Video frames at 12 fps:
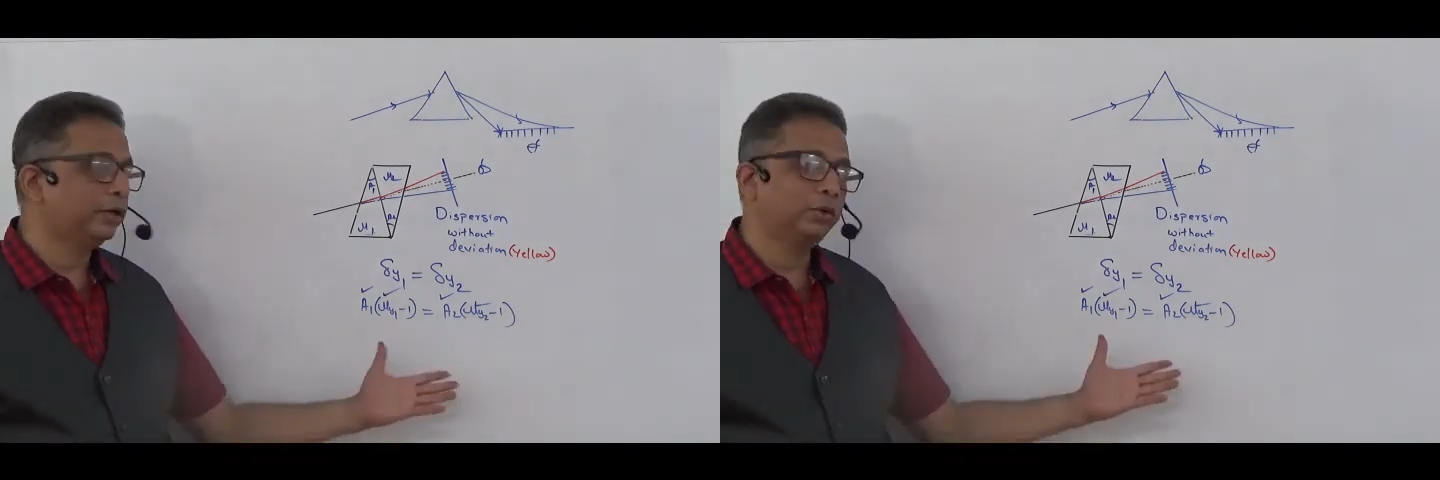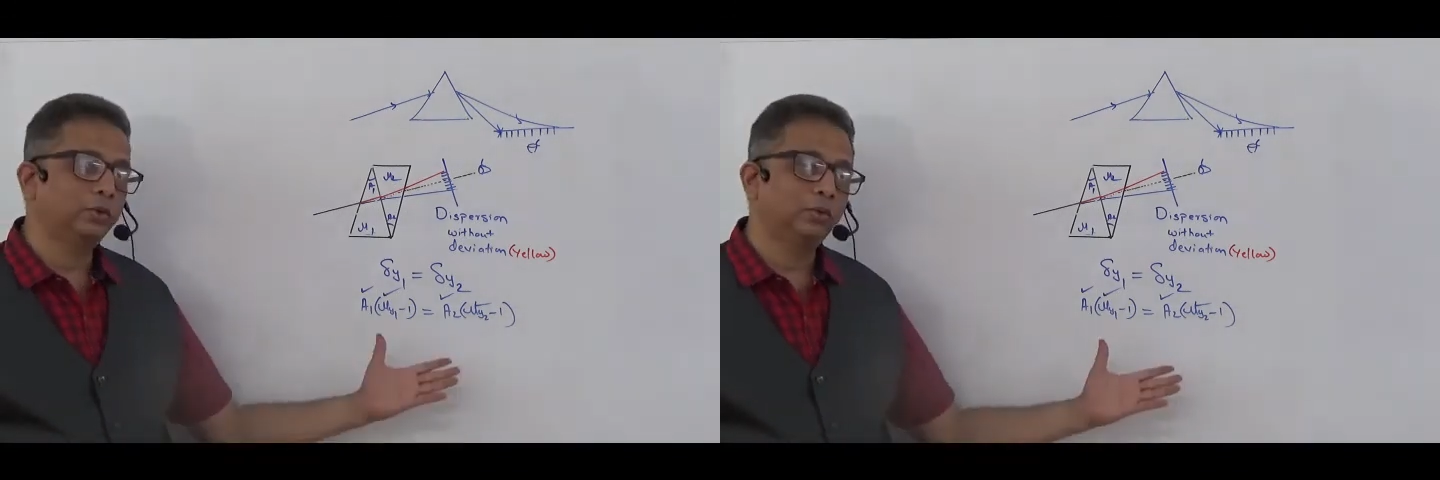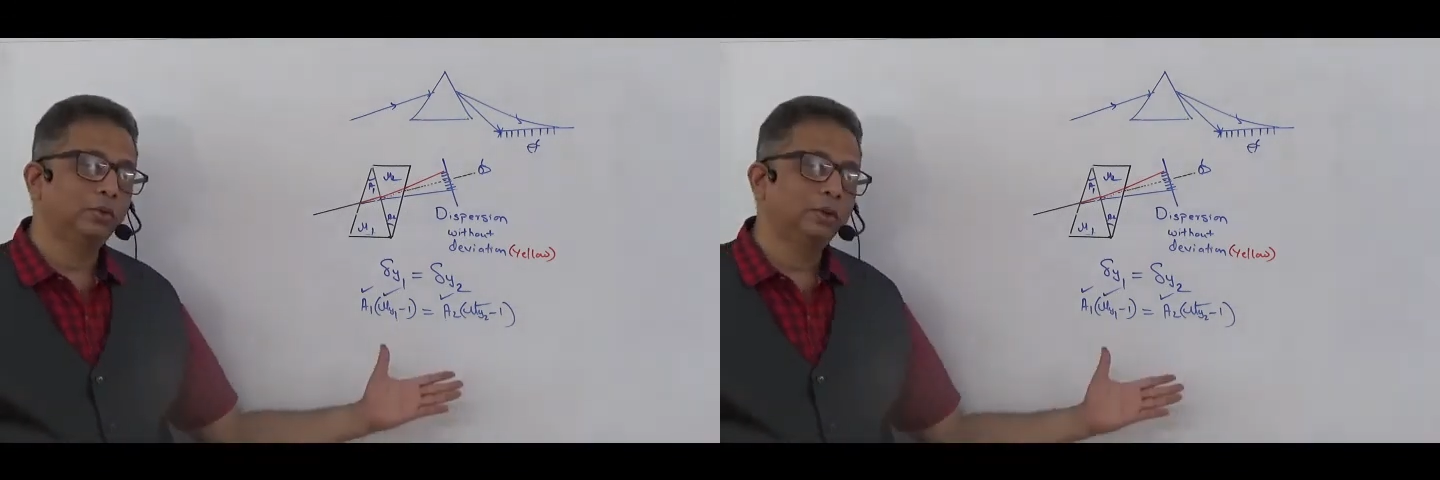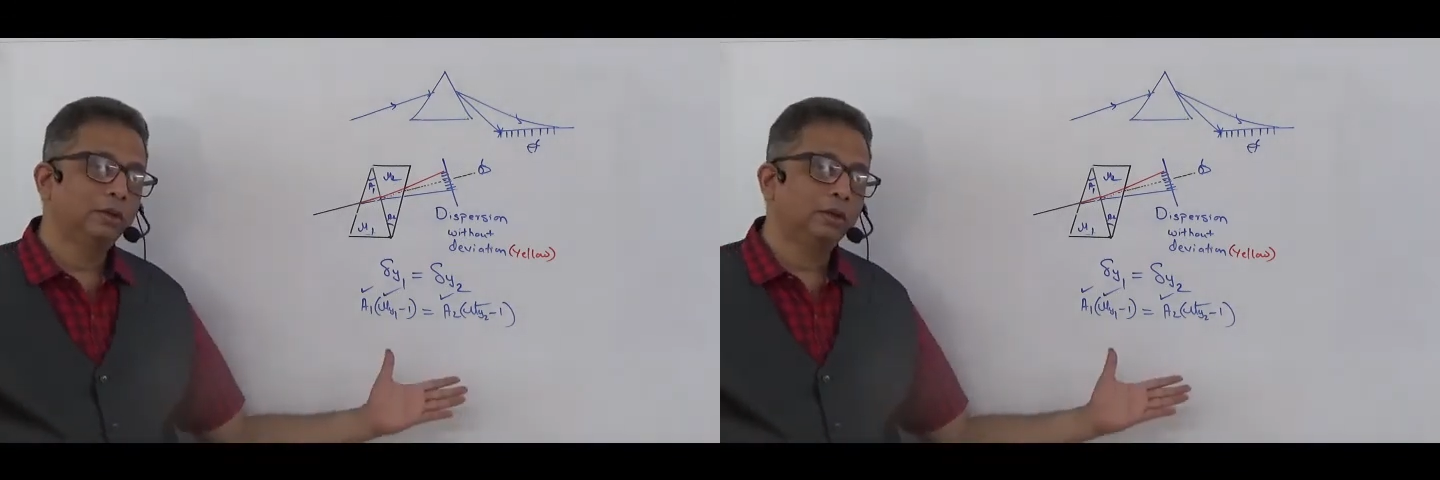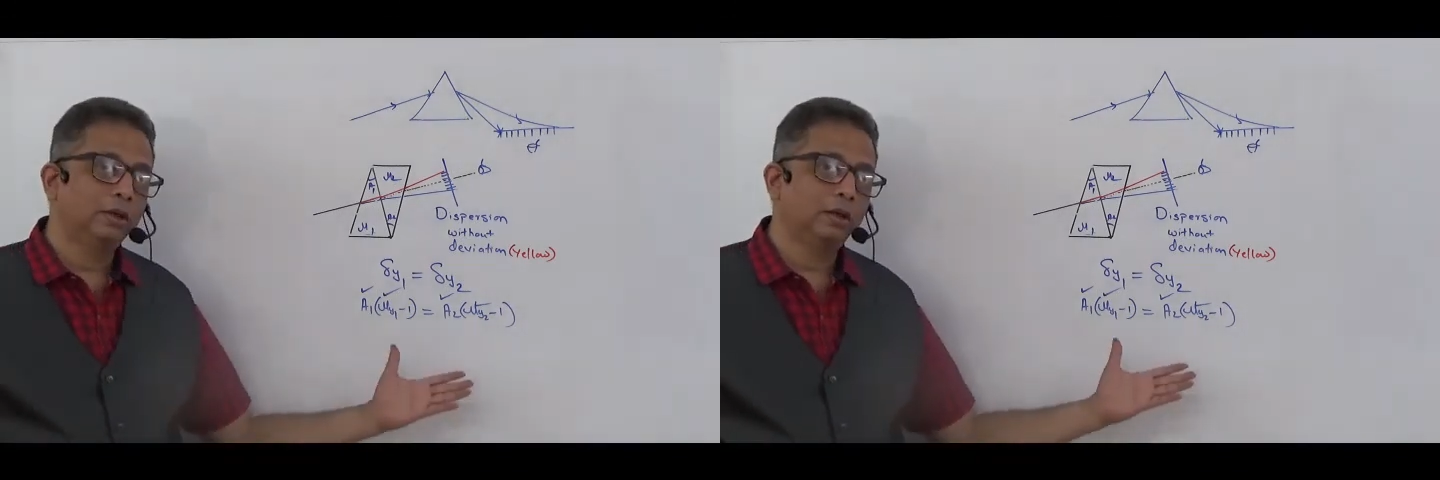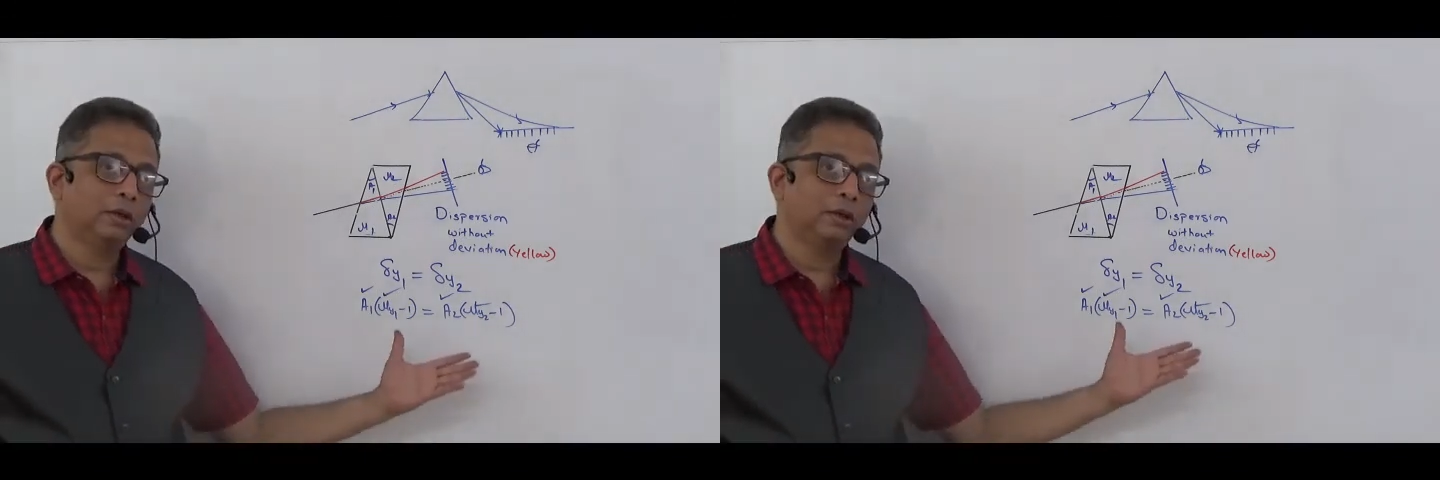
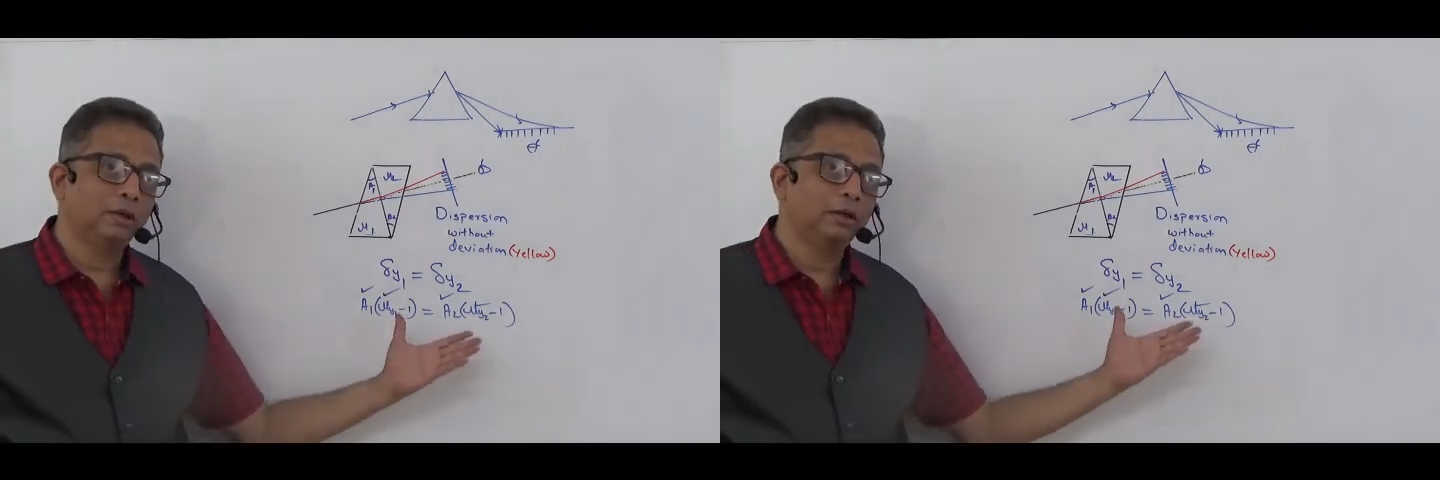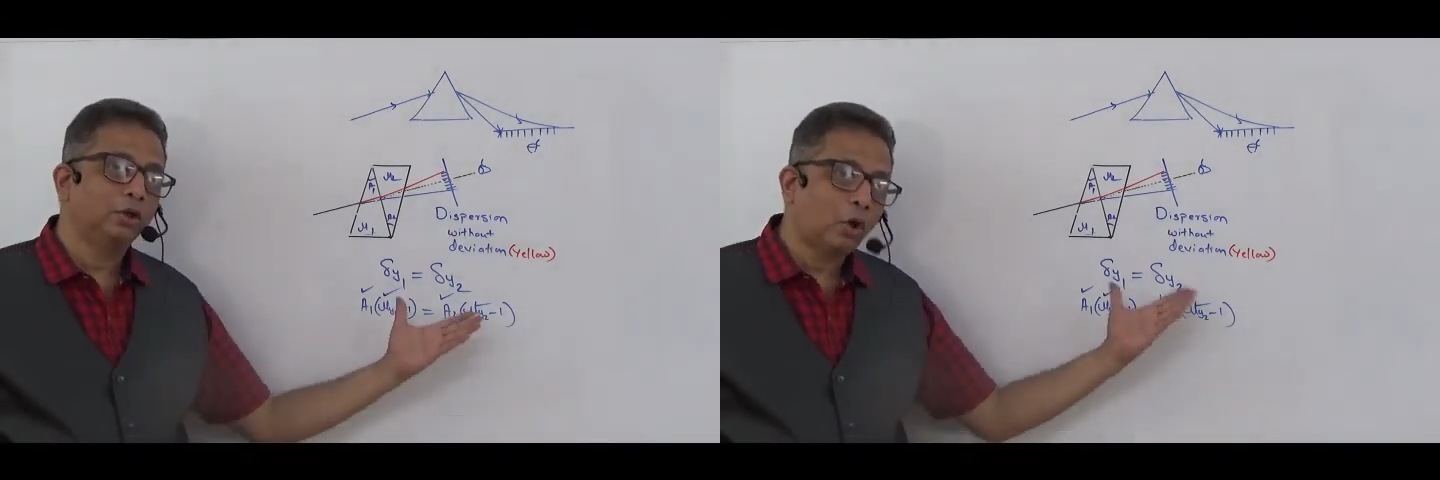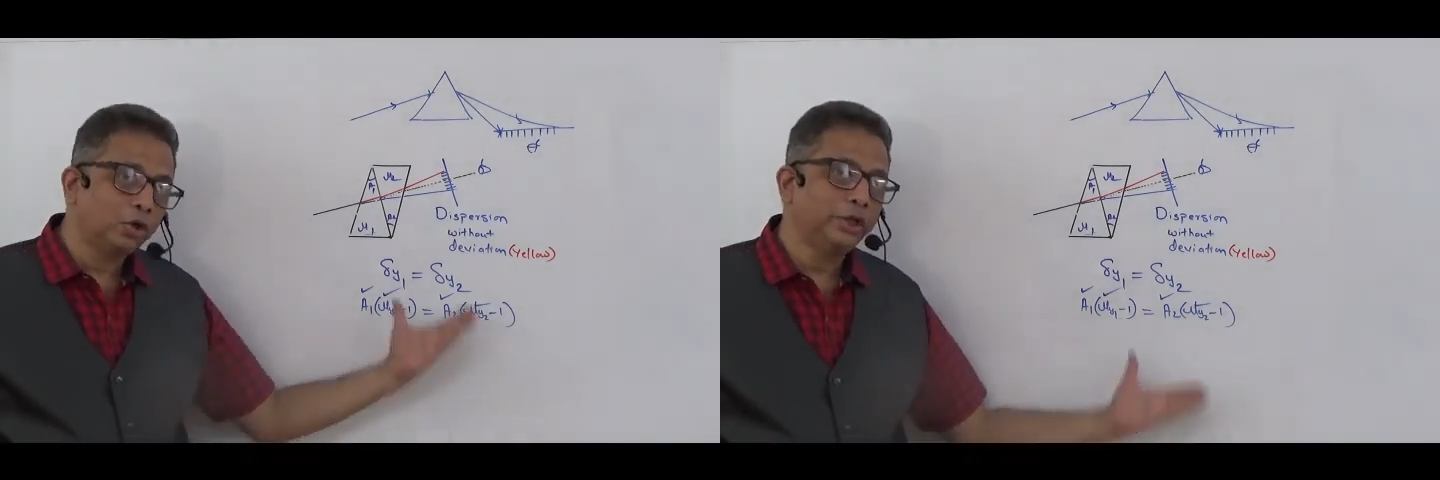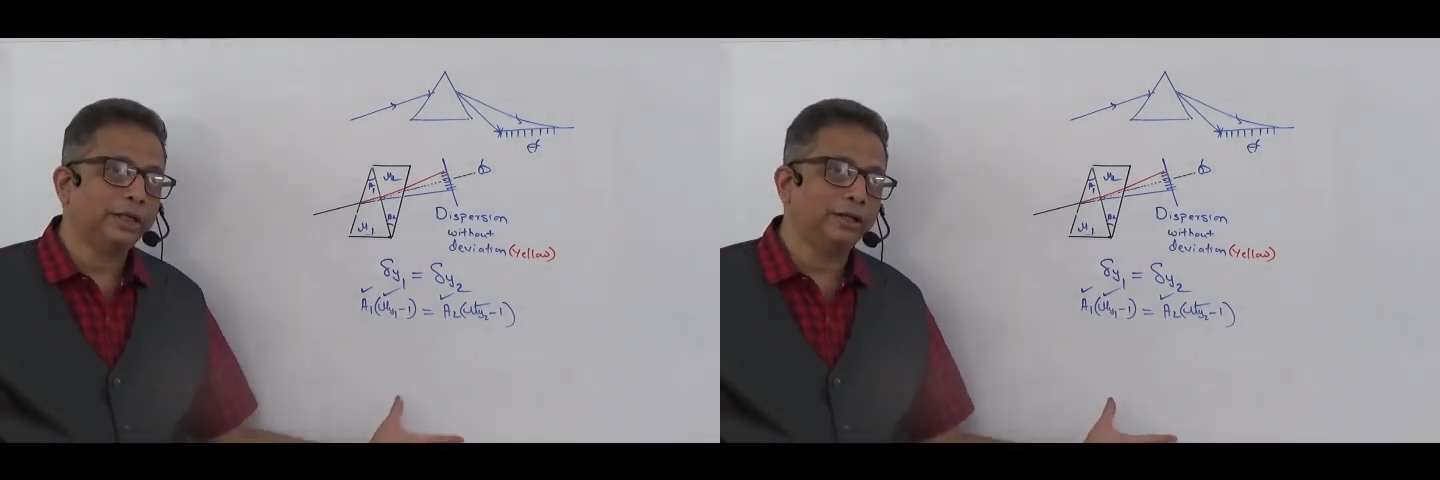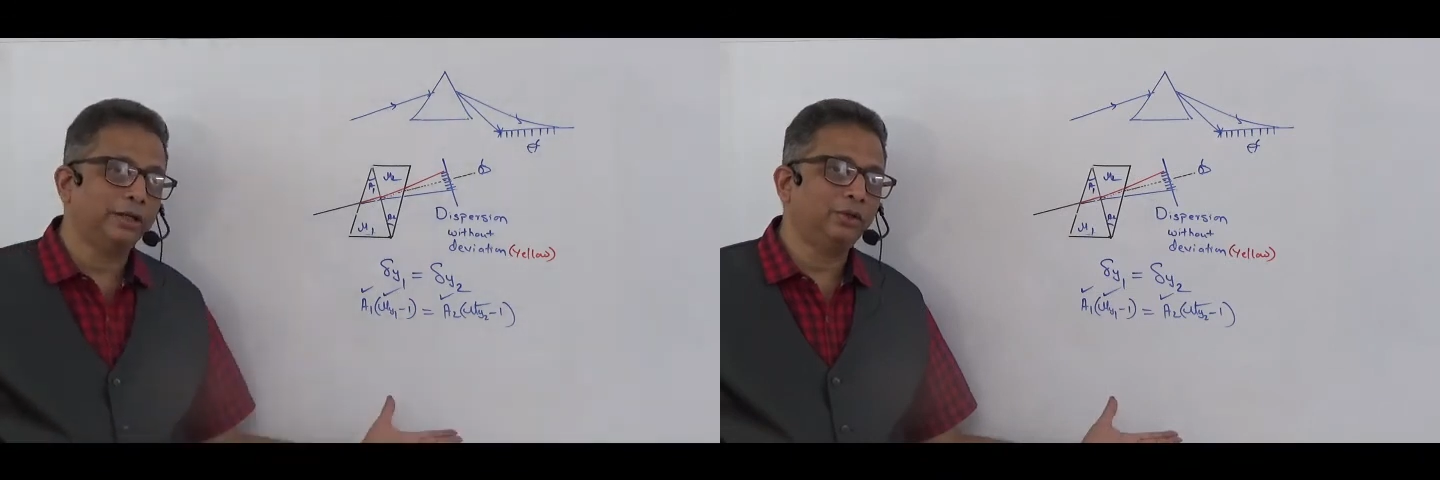to logically,